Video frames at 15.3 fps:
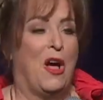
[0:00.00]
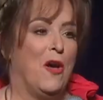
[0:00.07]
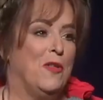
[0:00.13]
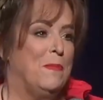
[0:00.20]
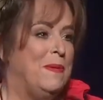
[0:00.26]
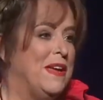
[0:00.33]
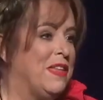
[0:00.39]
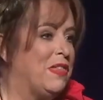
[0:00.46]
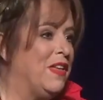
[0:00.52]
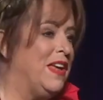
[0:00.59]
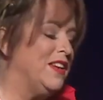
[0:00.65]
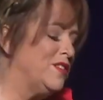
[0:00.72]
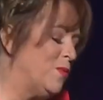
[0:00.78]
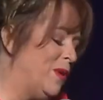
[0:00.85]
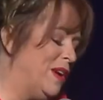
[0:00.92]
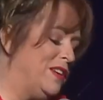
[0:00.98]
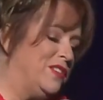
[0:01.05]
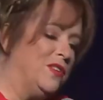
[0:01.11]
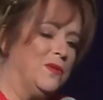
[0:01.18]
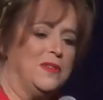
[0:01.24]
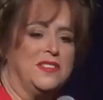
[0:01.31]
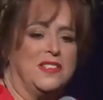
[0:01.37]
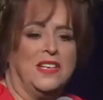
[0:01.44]
and all the big things we
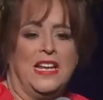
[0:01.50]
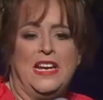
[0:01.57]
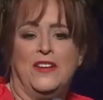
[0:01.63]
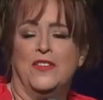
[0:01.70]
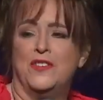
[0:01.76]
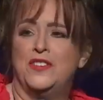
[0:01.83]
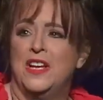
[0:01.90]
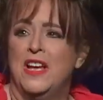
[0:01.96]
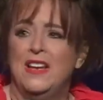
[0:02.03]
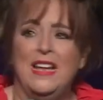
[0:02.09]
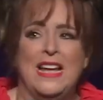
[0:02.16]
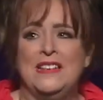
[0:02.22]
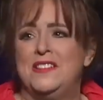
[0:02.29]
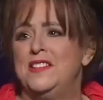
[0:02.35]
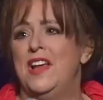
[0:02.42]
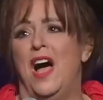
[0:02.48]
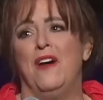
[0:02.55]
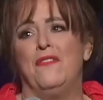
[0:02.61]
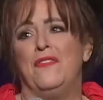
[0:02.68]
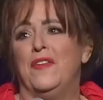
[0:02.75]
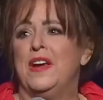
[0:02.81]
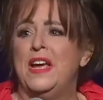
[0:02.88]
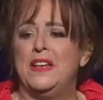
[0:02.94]
do as leaders, let's
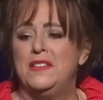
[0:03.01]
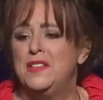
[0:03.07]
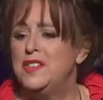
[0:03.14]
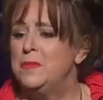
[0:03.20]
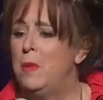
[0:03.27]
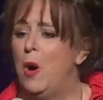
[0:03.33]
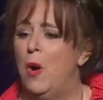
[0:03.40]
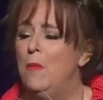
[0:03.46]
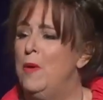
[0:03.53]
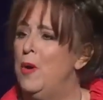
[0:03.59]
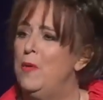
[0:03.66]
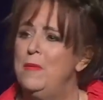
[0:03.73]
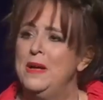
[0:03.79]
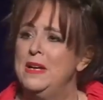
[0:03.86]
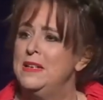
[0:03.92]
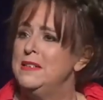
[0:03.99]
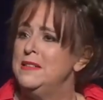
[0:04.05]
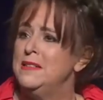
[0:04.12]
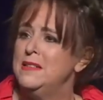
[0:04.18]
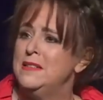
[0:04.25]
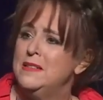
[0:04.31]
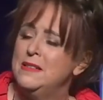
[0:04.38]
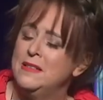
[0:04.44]
not forget the small
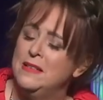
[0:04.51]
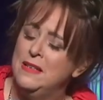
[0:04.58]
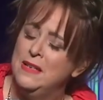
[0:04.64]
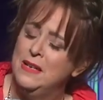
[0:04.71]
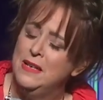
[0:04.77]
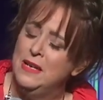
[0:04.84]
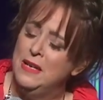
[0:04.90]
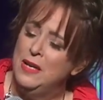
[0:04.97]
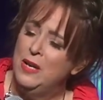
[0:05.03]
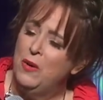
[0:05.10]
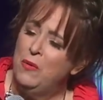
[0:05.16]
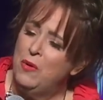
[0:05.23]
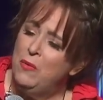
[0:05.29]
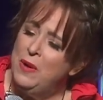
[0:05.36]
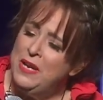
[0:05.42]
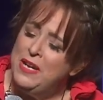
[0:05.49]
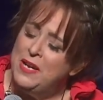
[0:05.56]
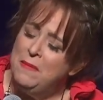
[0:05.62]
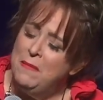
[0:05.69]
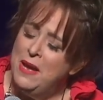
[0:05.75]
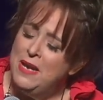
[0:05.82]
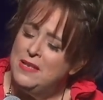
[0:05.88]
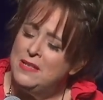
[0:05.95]
moments where we
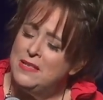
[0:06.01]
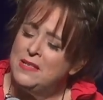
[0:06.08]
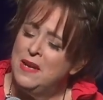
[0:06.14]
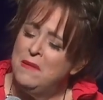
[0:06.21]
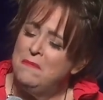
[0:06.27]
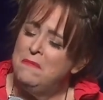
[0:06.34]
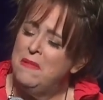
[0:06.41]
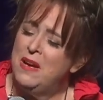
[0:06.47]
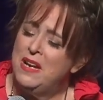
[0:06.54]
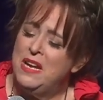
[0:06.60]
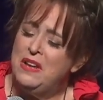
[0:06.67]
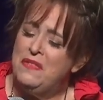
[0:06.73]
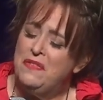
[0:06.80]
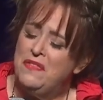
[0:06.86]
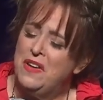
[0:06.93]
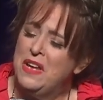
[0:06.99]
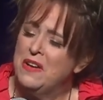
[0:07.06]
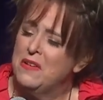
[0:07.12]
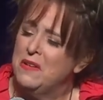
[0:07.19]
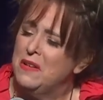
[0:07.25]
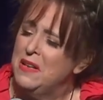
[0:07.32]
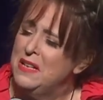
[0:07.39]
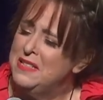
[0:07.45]
can make somebody
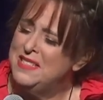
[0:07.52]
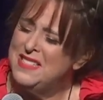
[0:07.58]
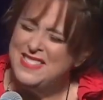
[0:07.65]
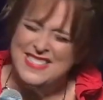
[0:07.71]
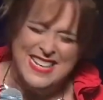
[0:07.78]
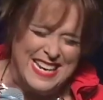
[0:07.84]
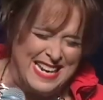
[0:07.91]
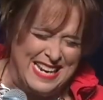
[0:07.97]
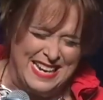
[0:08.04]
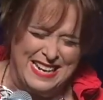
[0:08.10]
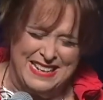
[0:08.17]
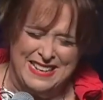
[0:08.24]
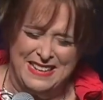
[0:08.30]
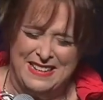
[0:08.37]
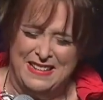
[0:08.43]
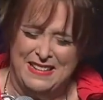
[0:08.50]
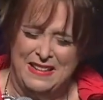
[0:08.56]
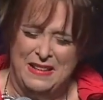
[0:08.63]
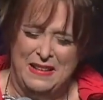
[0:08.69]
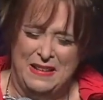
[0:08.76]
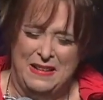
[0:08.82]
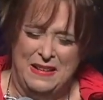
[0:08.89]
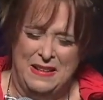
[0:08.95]
feel seen.
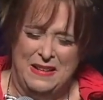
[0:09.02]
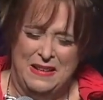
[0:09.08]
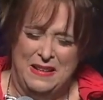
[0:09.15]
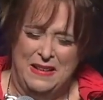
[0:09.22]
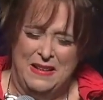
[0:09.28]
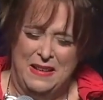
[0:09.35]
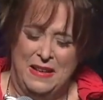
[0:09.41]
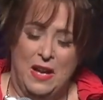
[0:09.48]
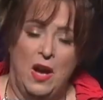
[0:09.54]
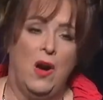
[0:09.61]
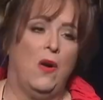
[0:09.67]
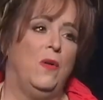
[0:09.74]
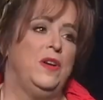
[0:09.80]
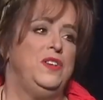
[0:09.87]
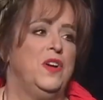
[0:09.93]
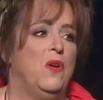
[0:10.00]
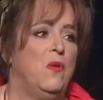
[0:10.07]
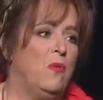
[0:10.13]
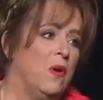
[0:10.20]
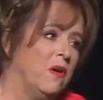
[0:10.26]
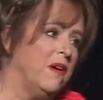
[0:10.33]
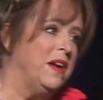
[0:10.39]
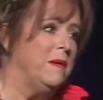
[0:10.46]
Oh, and
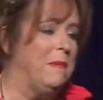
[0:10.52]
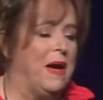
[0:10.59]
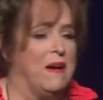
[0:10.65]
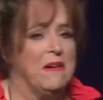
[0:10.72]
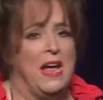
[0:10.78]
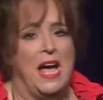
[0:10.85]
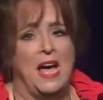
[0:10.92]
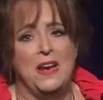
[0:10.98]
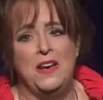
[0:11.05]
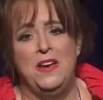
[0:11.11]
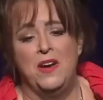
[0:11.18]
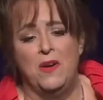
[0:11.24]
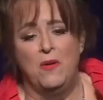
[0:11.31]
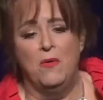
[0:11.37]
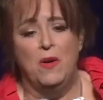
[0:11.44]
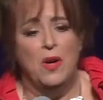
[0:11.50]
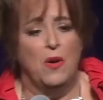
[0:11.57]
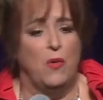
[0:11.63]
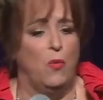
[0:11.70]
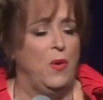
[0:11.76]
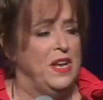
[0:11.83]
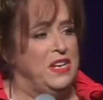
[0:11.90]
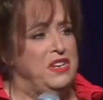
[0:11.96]
don't worry about how to know
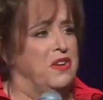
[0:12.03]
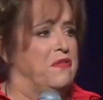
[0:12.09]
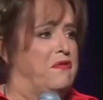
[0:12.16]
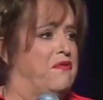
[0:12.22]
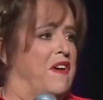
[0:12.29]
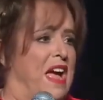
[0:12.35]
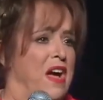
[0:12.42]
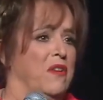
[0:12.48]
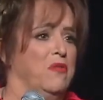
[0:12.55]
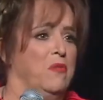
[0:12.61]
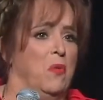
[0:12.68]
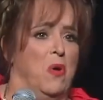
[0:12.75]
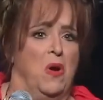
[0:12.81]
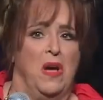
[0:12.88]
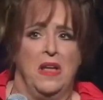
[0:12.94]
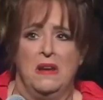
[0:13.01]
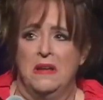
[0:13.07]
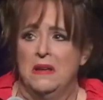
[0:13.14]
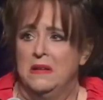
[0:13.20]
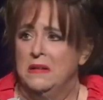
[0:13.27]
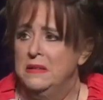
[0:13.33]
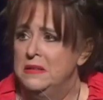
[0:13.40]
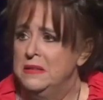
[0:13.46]
when you've found one.